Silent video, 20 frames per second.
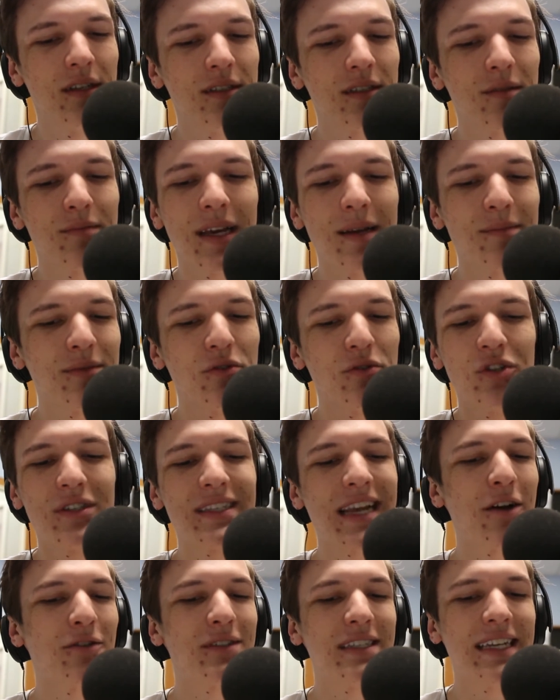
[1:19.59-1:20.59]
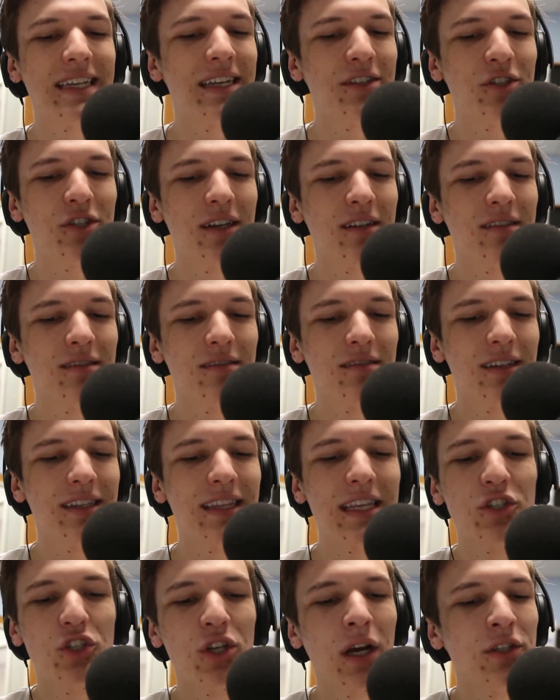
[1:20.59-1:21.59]
Sometimes they're just out to get you,
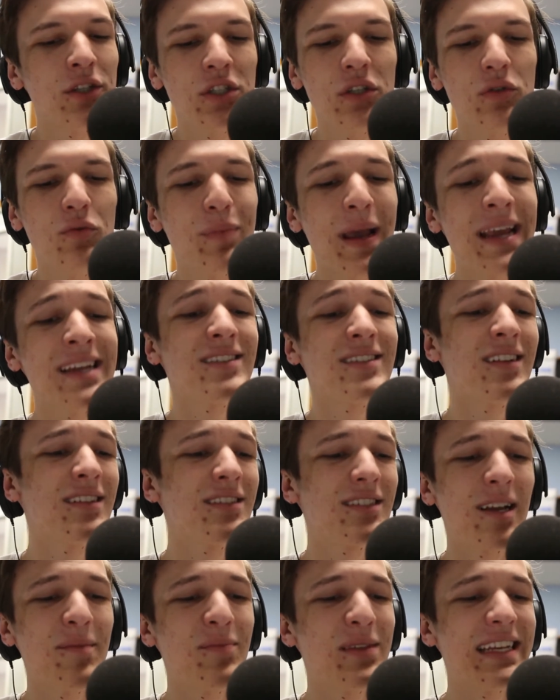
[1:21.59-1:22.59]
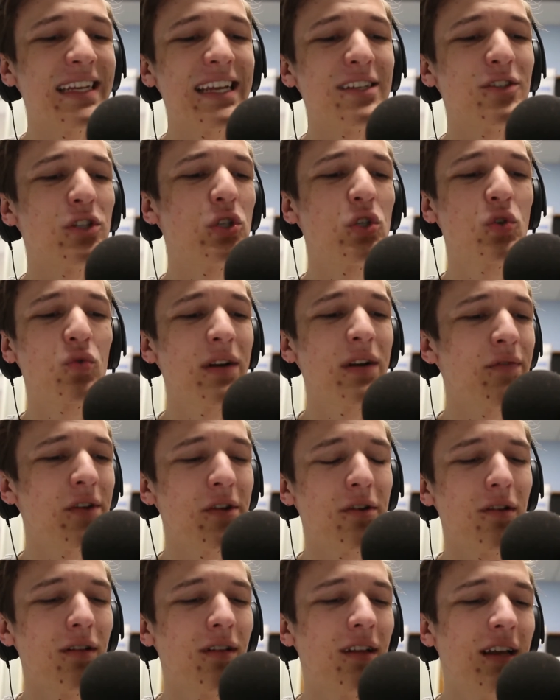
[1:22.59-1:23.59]
and they judge you based on something as
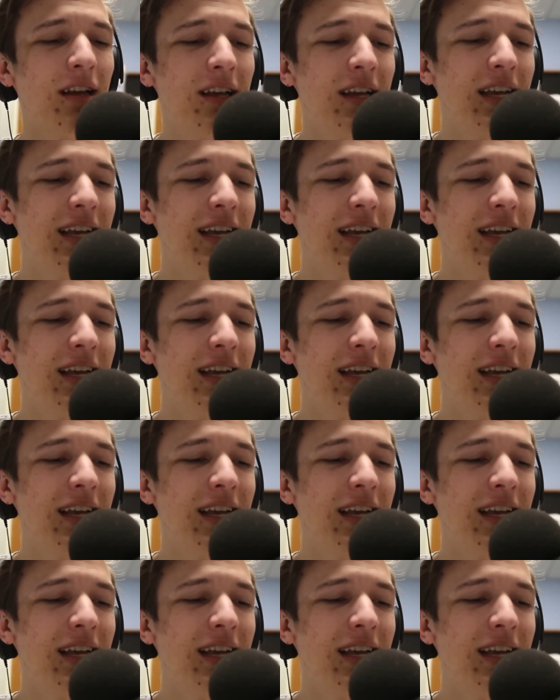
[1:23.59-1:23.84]
trivial